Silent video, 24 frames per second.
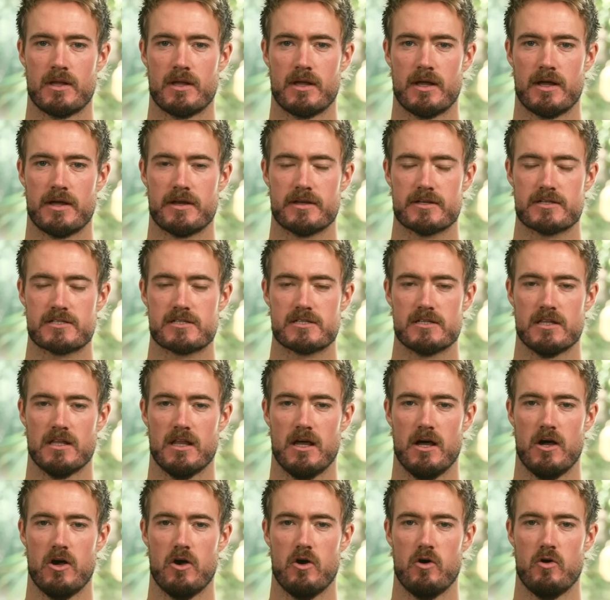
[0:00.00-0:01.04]
And a
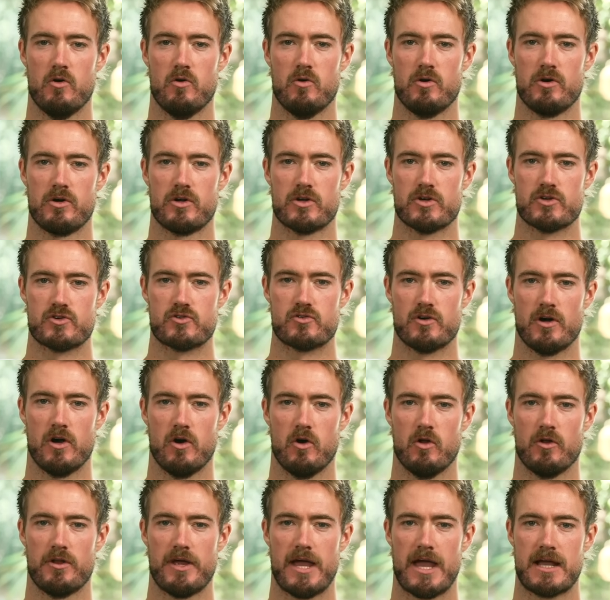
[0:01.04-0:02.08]
slow,
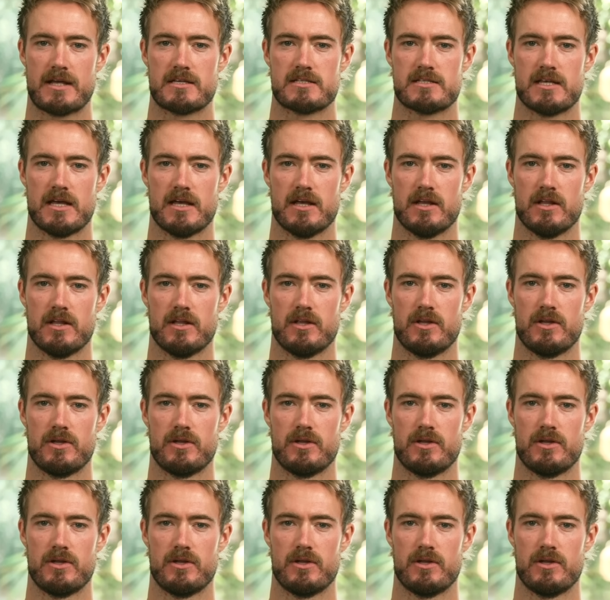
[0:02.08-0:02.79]
controlled exhale